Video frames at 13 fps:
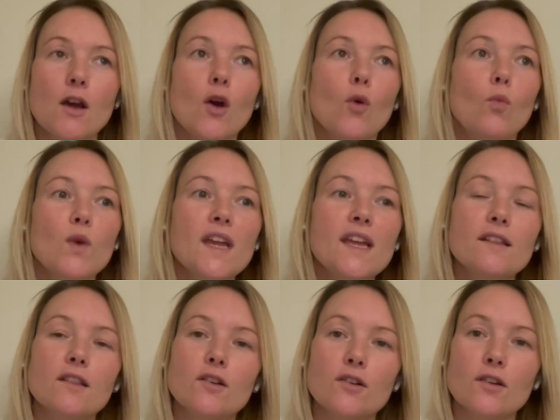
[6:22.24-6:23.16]
We
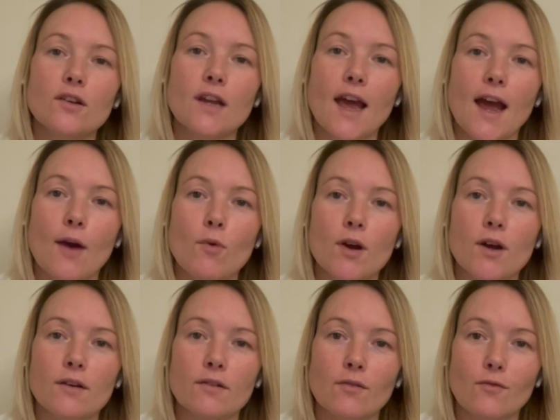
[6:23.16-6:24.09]
learn
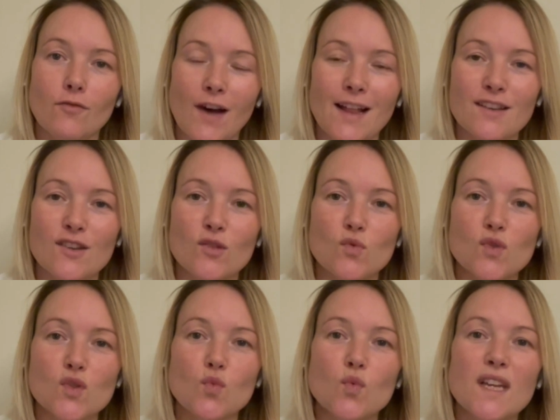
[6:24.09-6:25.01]
our
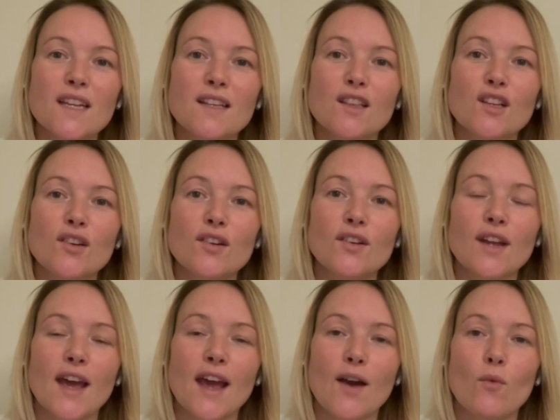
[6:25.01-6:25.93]
values, we learn
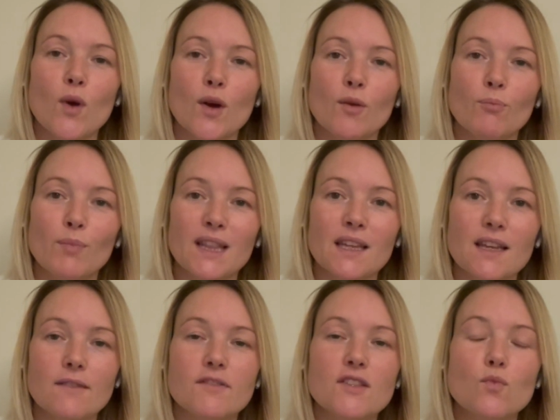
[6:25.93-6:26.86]
our
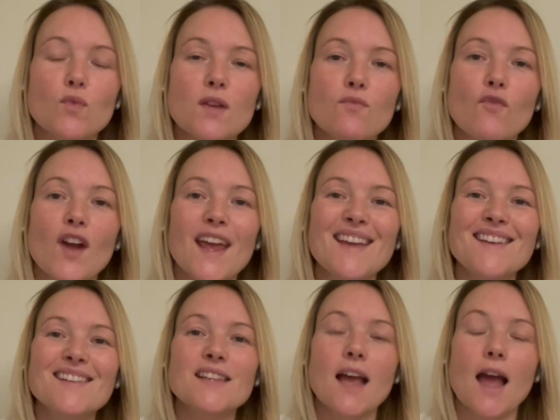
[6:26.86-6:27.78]
beliefs, we
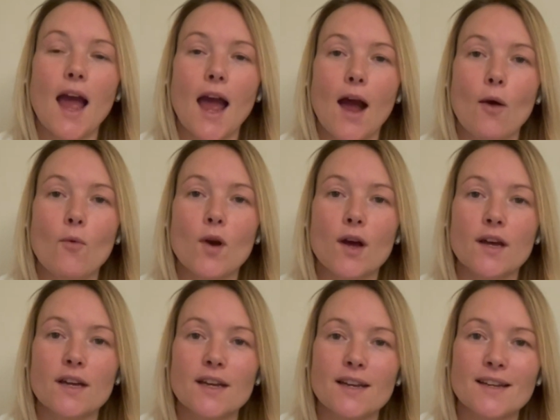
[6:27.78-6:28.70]
raise our
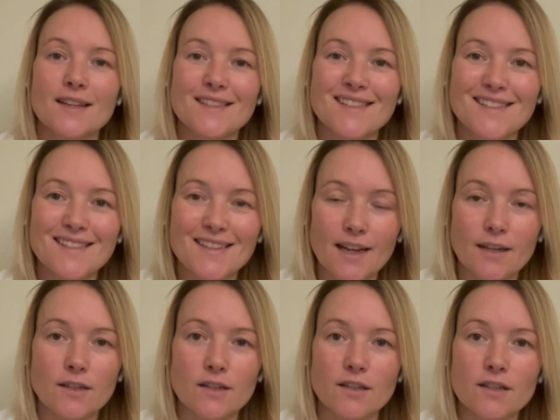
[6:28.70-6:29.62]

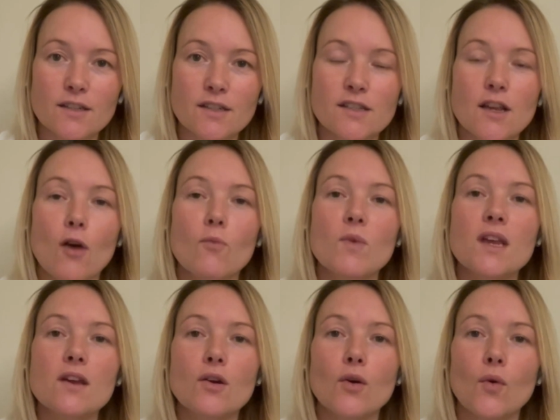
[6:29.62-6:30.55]
standards, and we
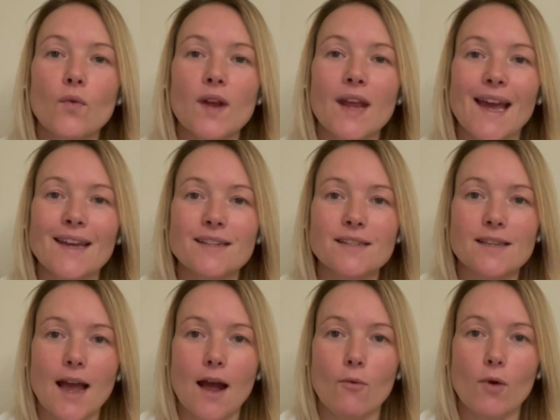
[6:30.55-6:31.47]
create
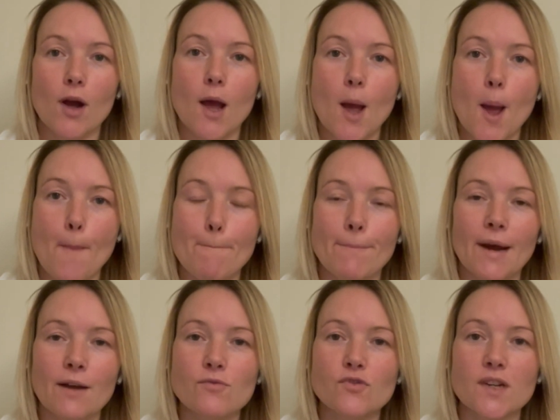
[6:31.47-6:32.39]
our
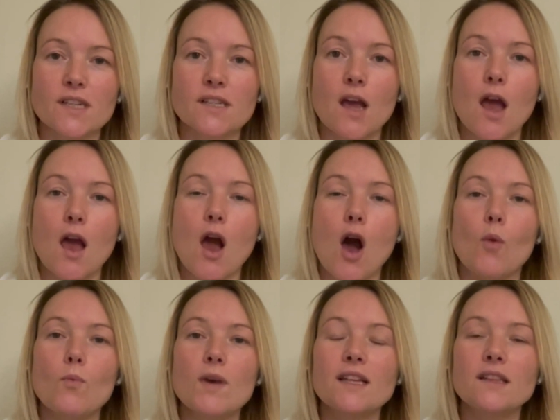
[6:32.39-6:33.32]
boundaries, and
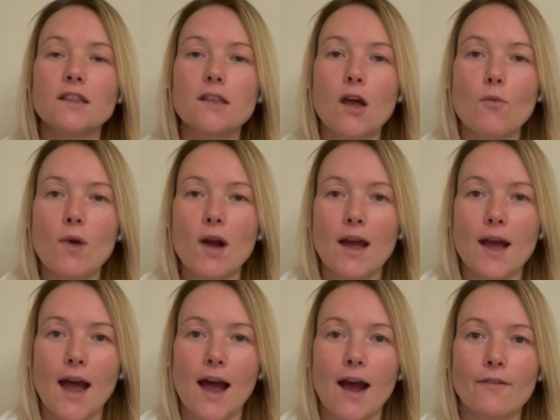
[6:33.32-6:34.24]
we lower
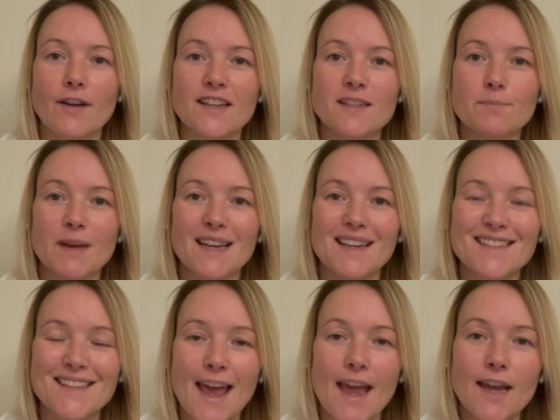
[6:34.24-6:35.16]
our
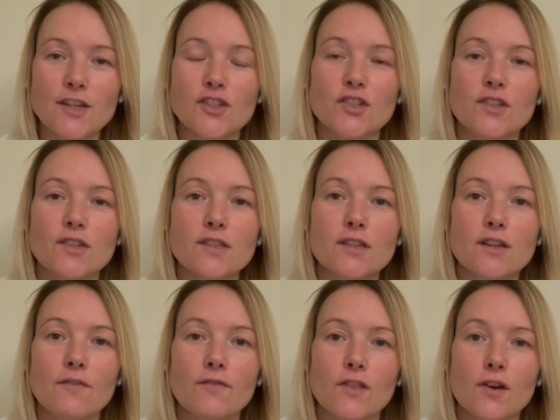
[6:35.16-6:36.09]
expectations
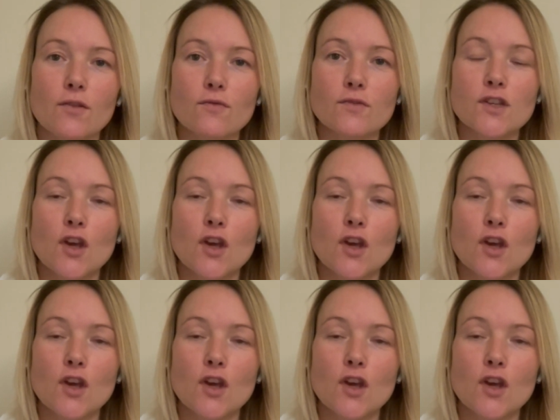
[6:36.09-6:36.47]
of those